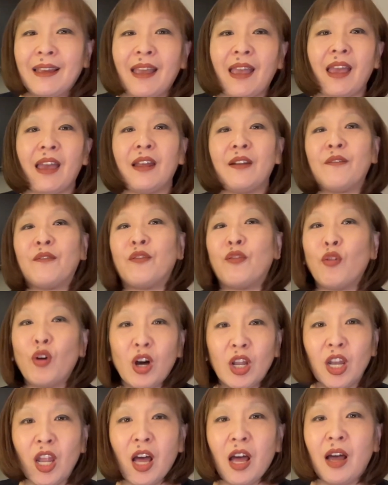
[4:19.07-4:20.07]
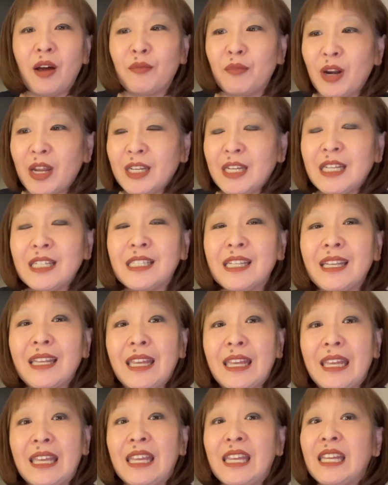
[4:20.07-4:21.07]
and voila, ready to
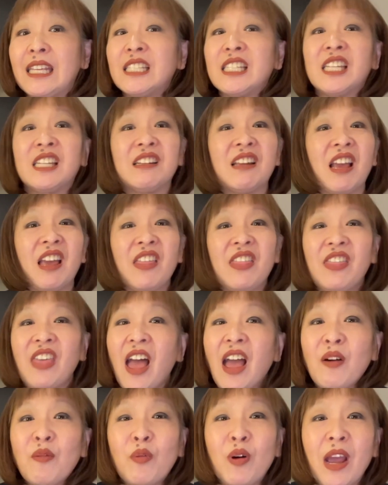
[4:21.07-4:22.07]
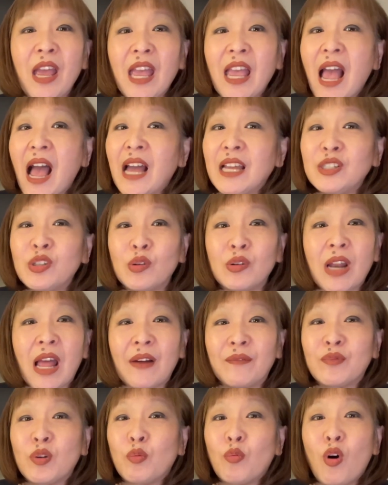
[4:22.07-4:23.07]
eat. That way I don't
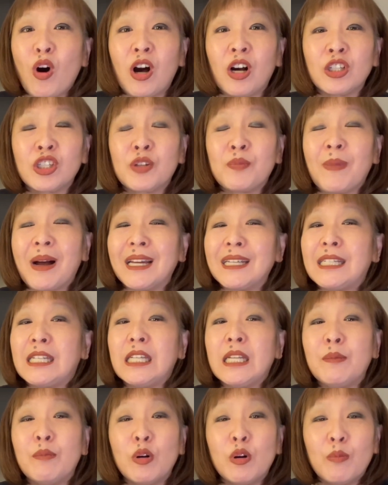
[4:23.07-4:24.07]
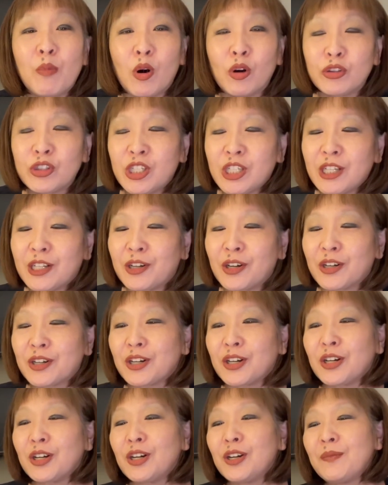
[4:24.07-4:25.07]
have to wash my Temu
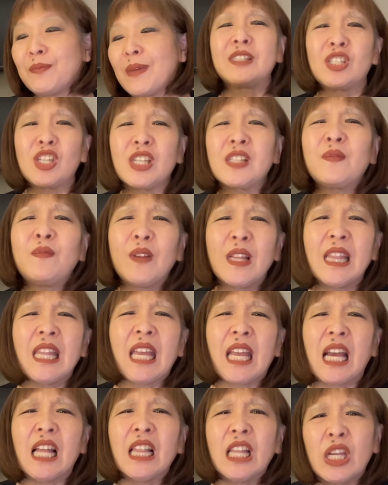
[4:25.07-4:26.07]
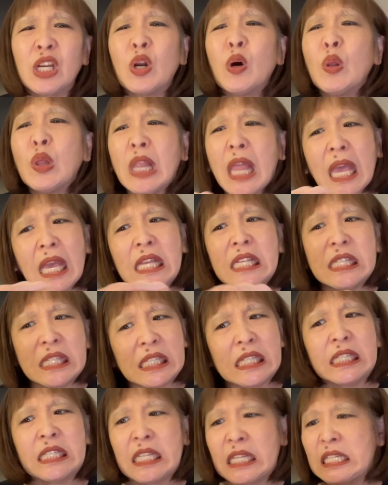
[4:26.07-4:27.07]
multi-cooker. Just feeling a little
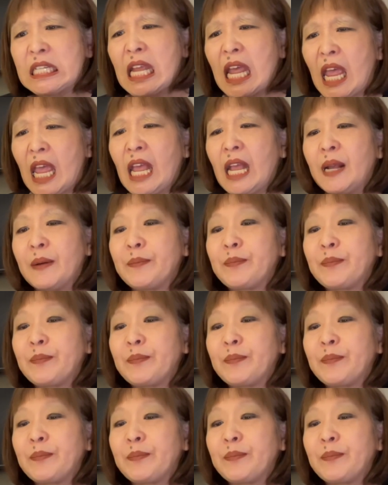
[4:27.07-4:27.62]
lazy today.